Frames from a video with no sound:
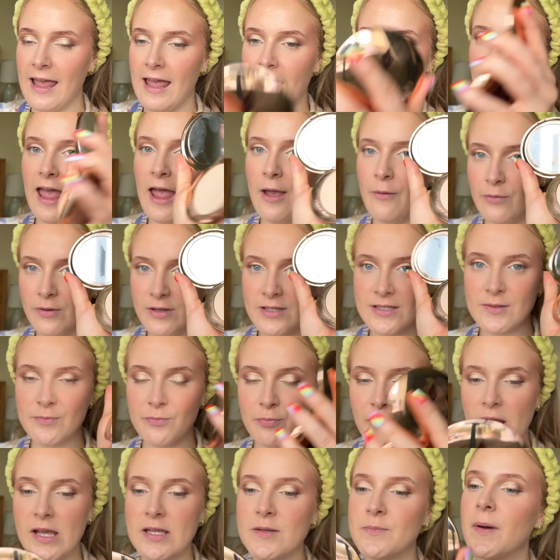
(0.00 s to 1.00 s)
it was
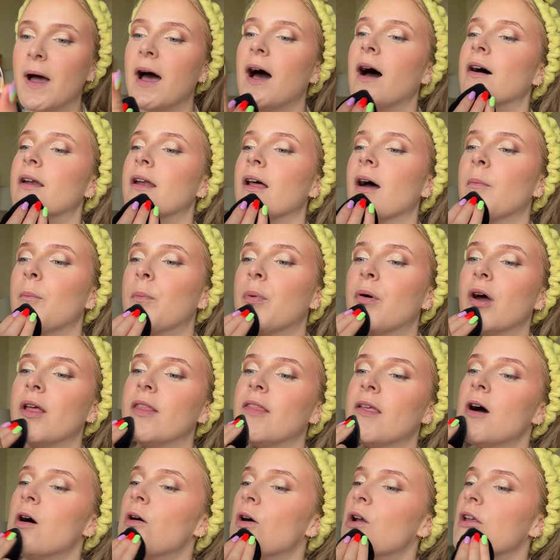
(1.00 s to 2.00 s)
pressed powder and putting
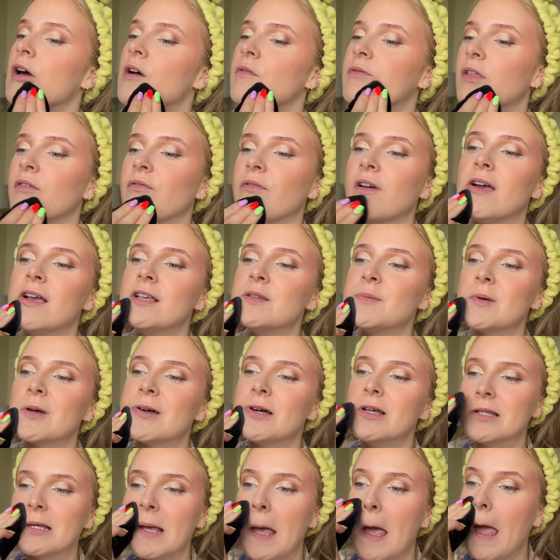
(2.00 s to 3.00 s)
that all over the face,
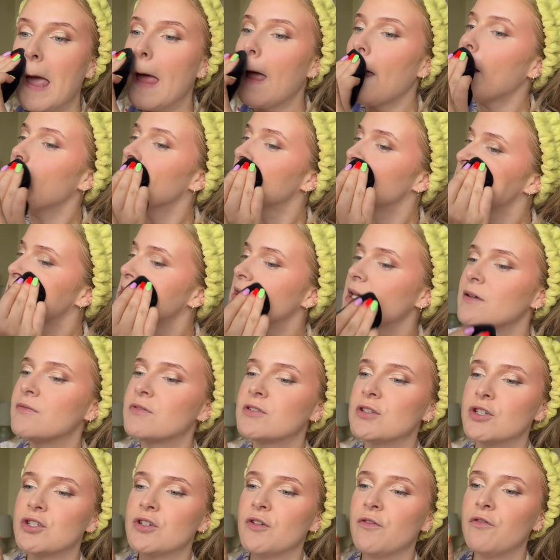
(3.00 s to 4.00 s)
because it just gives
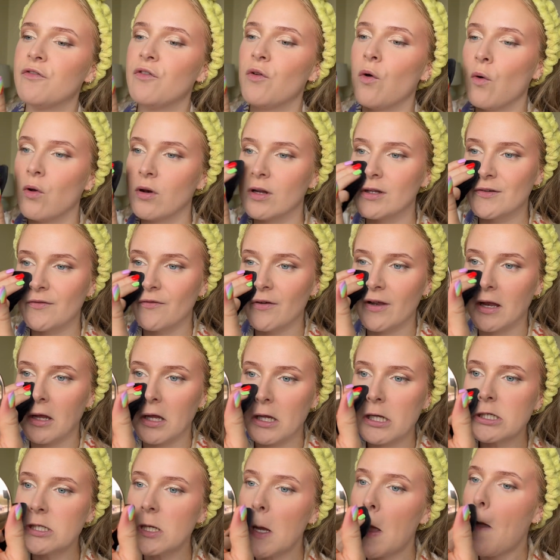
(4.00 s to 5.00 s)
such a flawless
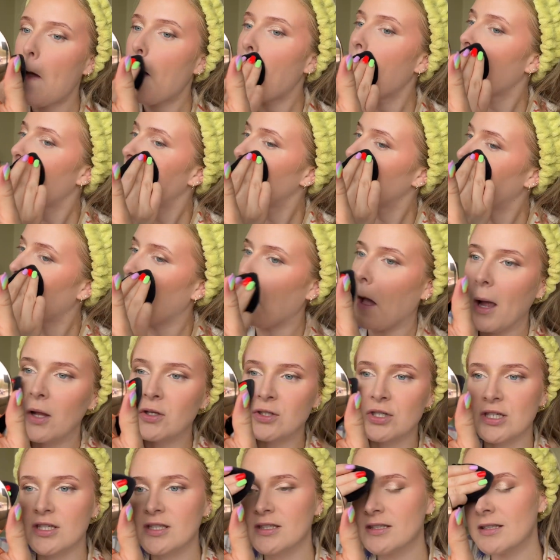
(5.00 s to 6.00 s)
finish that I
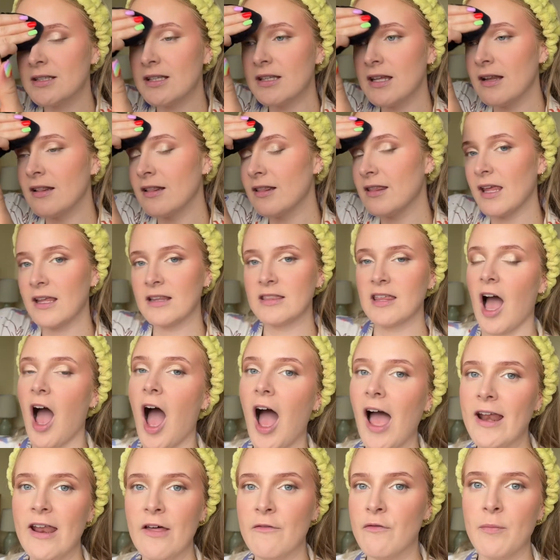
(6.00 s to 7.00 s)
just didn't think that
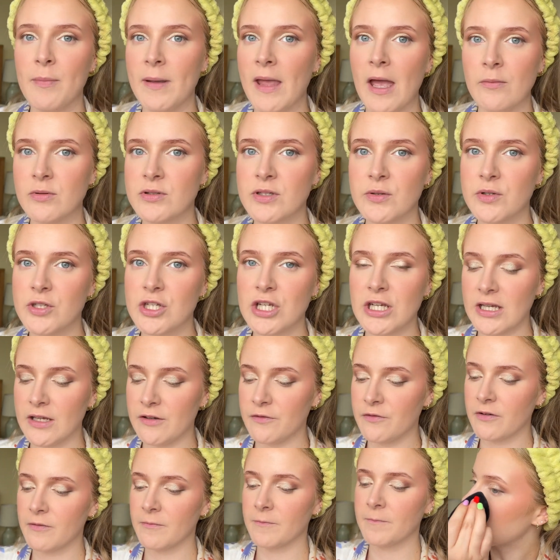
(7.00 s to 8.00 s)
I'd ever be able to
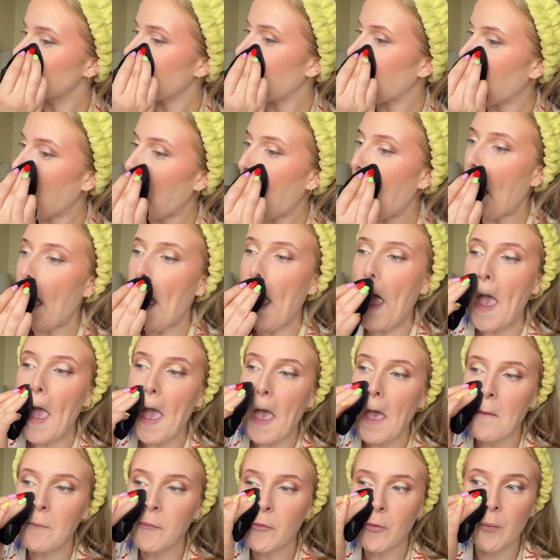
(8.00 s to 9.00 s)
achieve. Put that
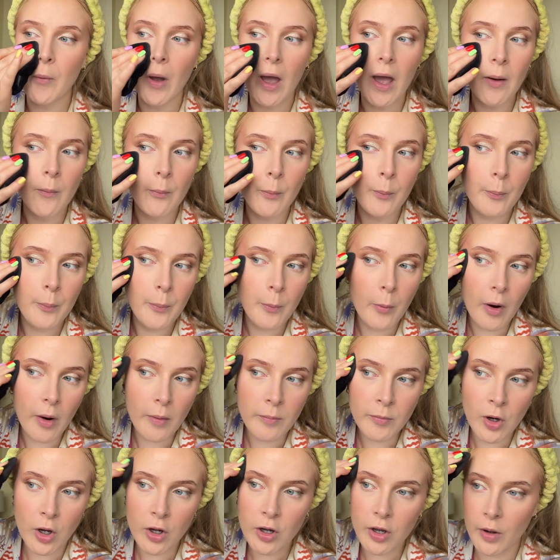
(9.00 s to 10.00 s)
everywhere where I'm
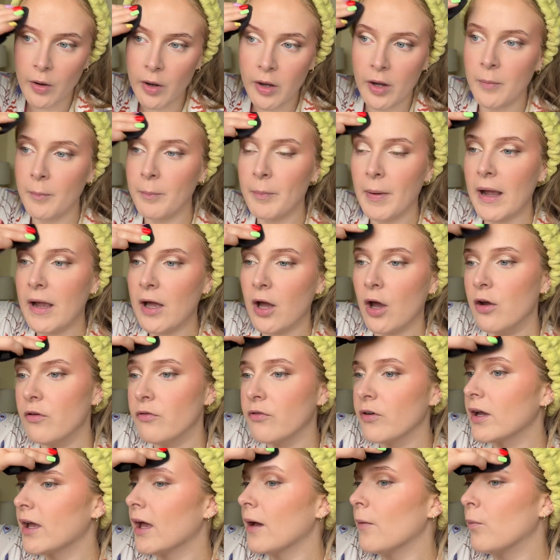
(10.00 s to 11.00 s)
not going back over
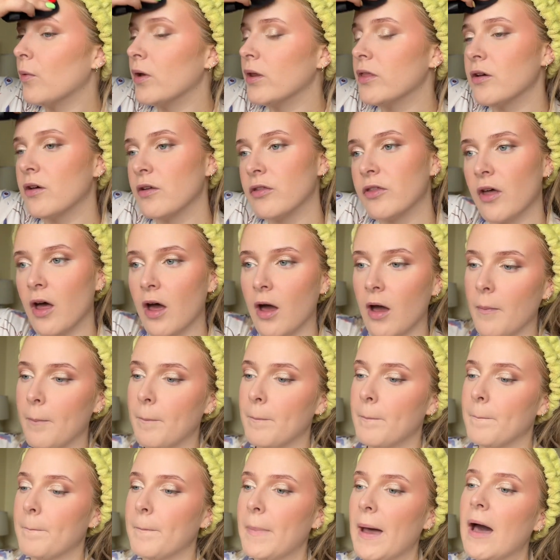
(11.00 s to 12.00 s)
again with other
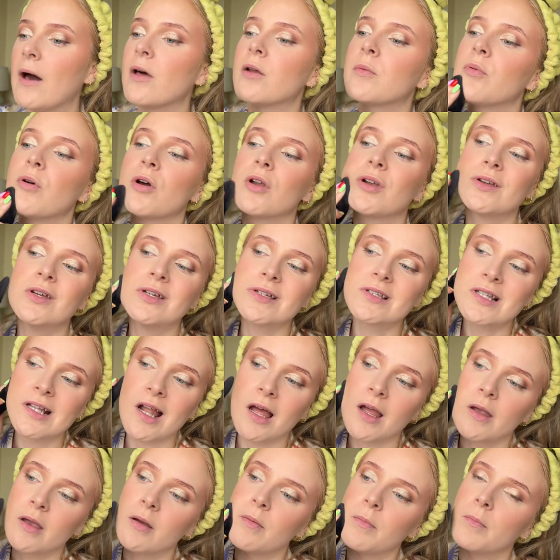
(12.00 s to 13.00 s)
powder products
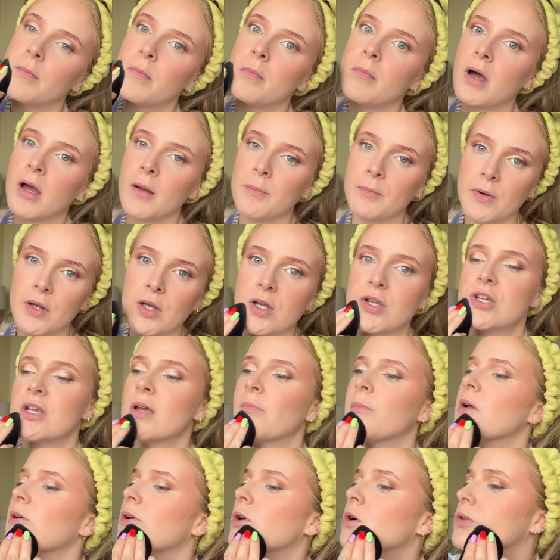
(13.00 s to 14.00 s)
like my blush and
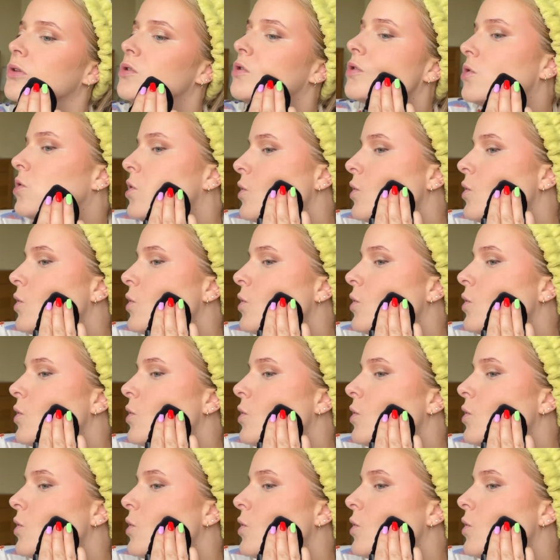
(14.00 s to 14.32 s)
my contour.